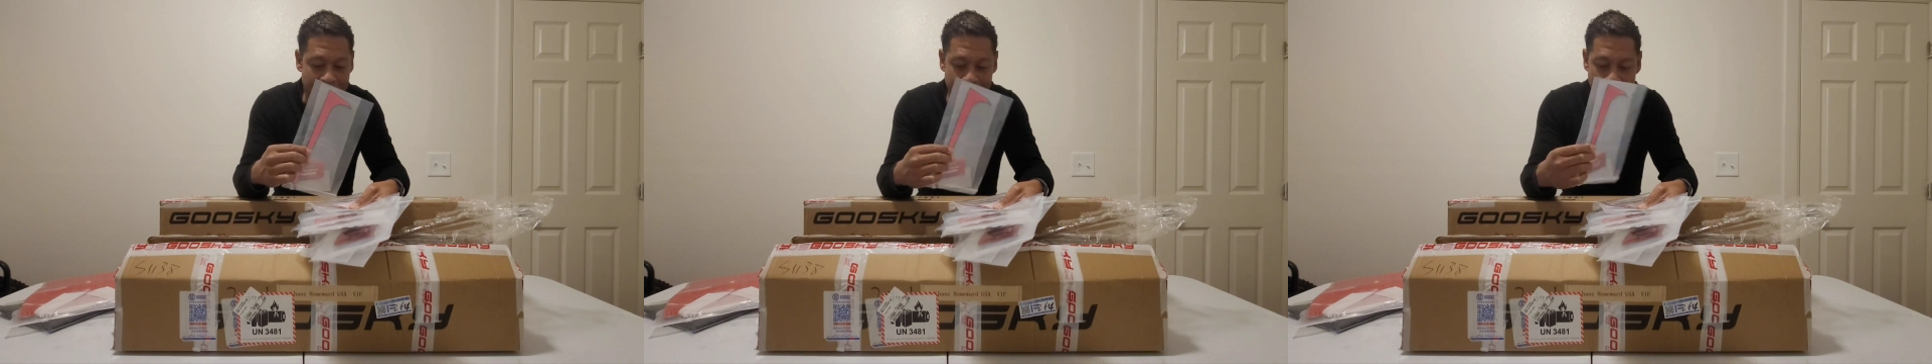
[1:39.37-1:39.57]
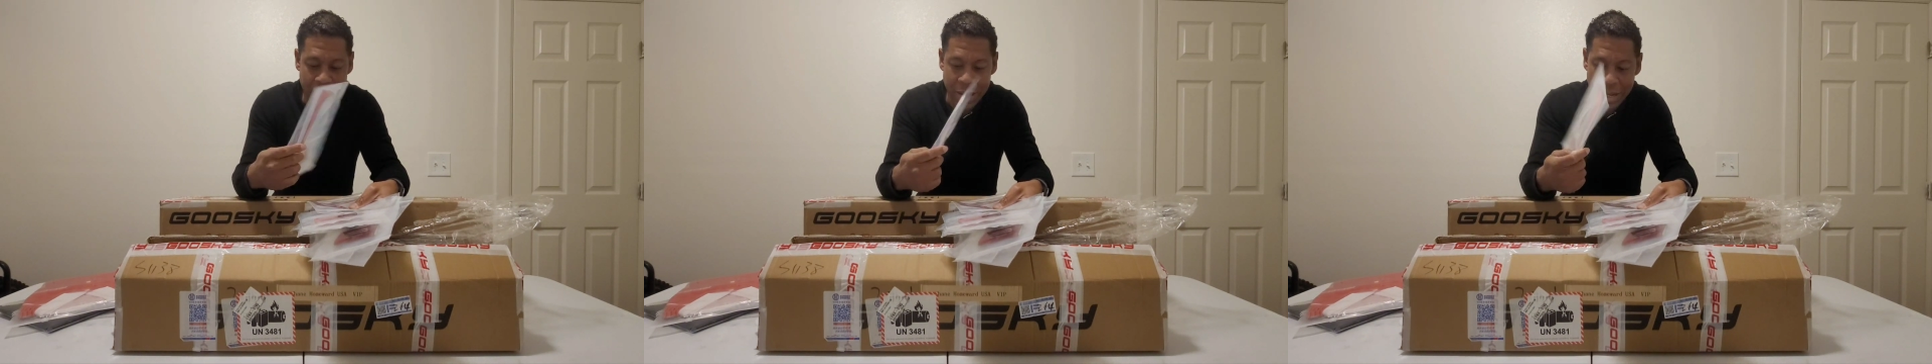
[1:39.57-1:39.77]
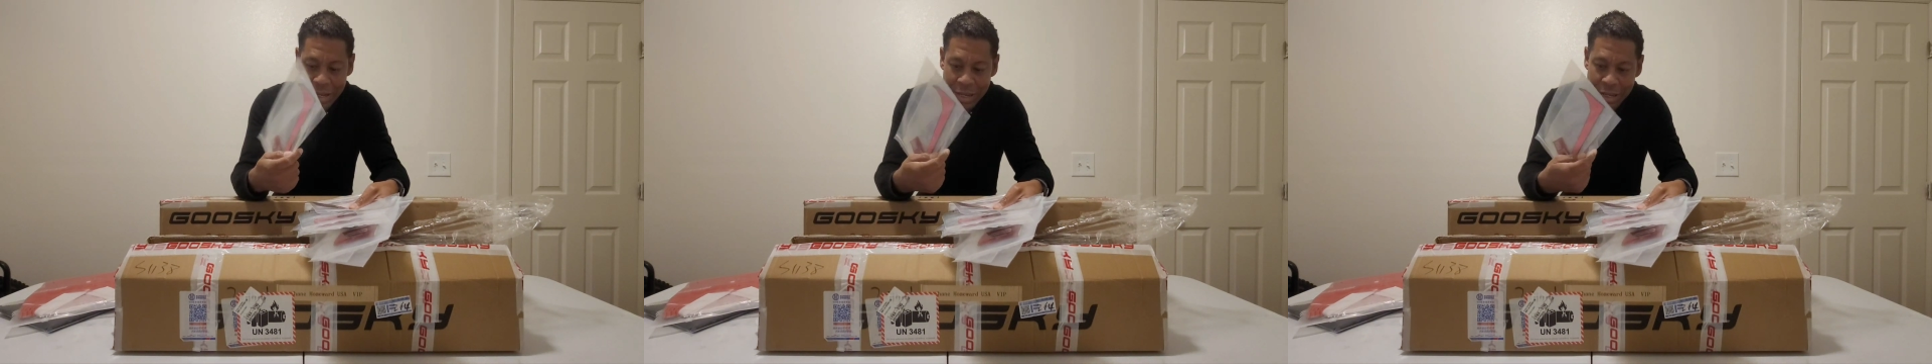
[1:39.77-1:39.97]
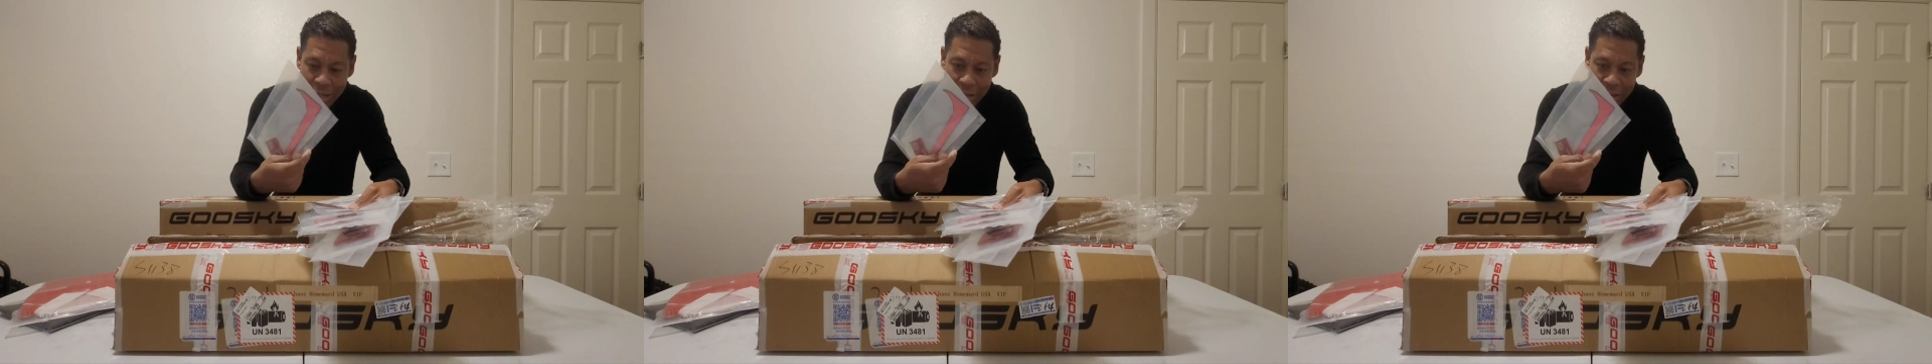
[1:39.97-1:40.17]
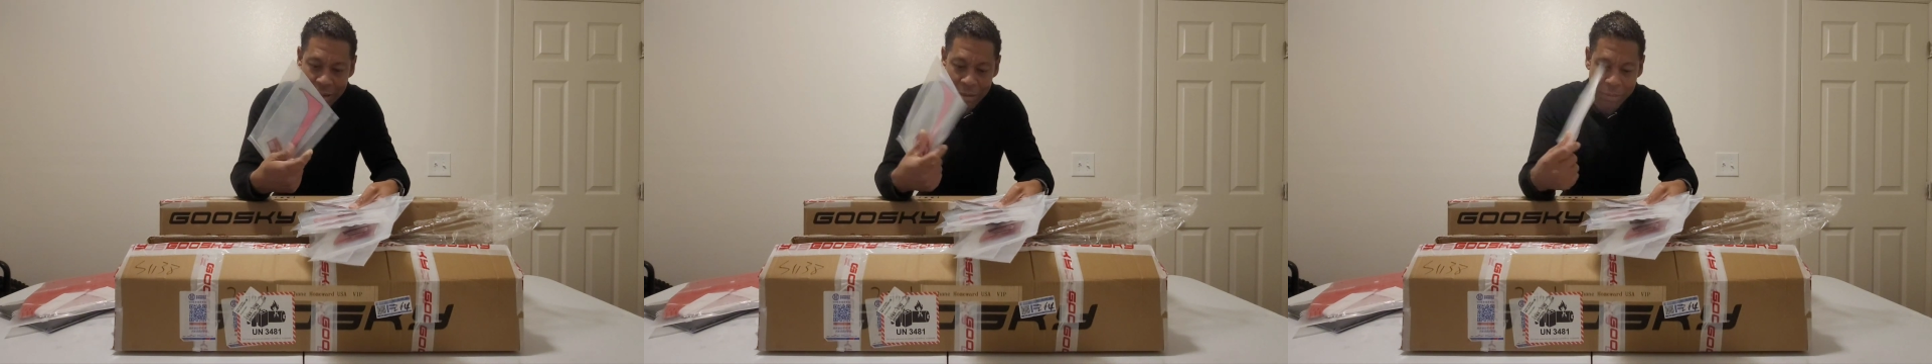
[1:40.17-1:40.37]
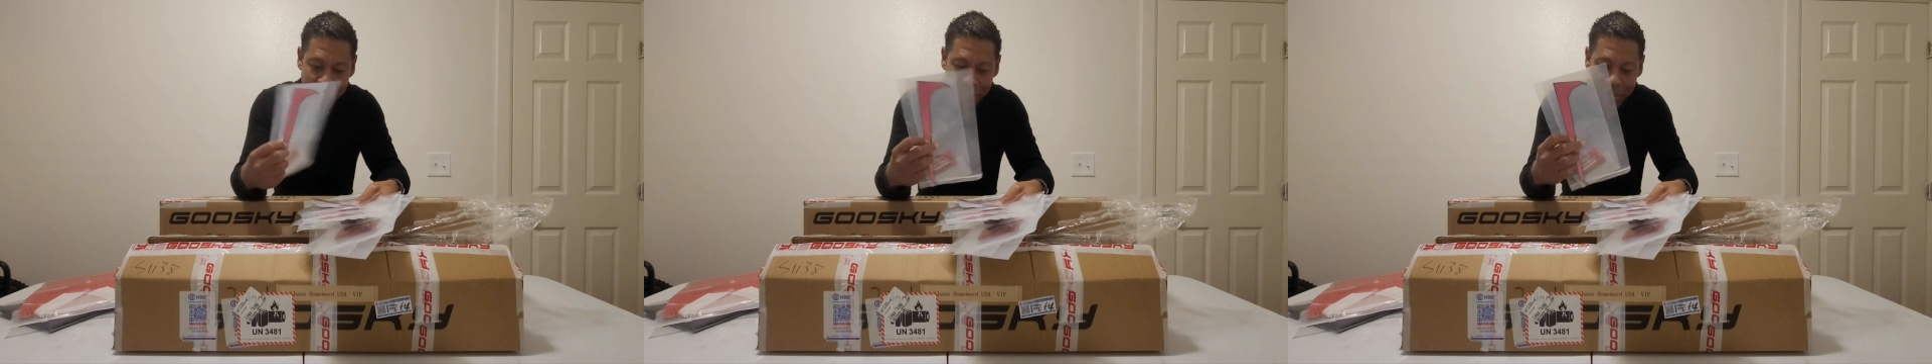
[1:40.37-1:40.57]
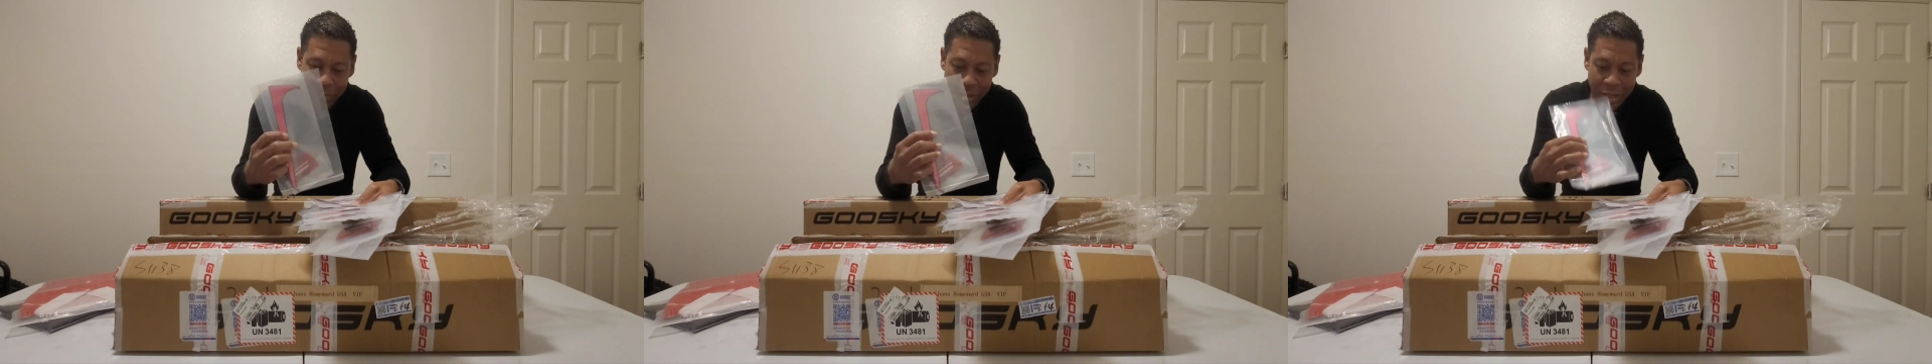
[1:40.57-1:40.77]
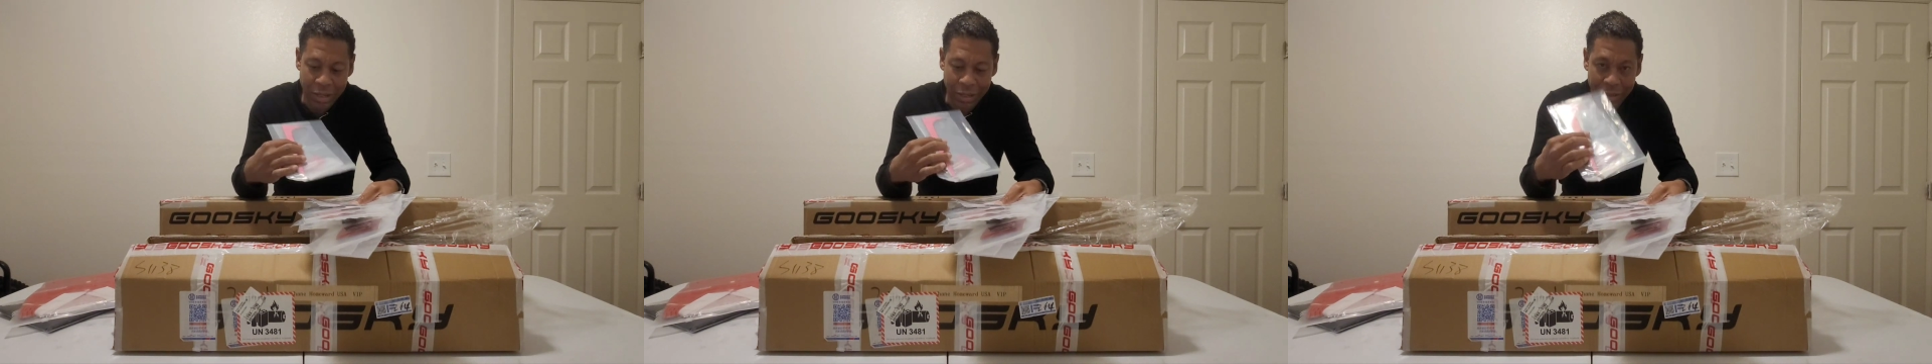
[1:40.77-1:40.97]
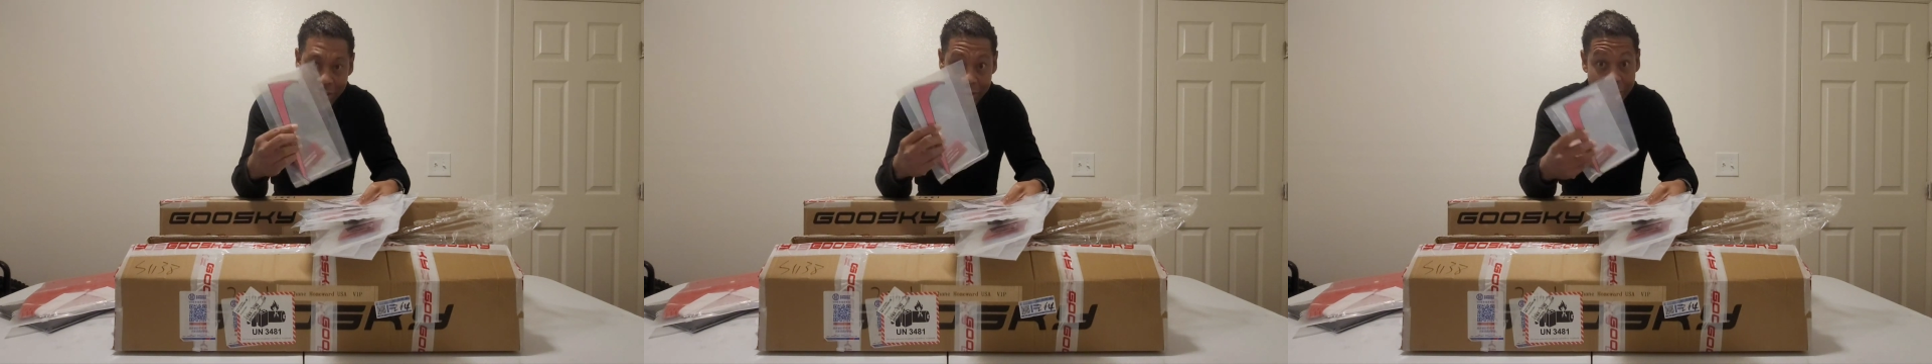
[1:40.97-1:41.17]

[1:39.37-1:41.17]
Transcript: damn, yeah,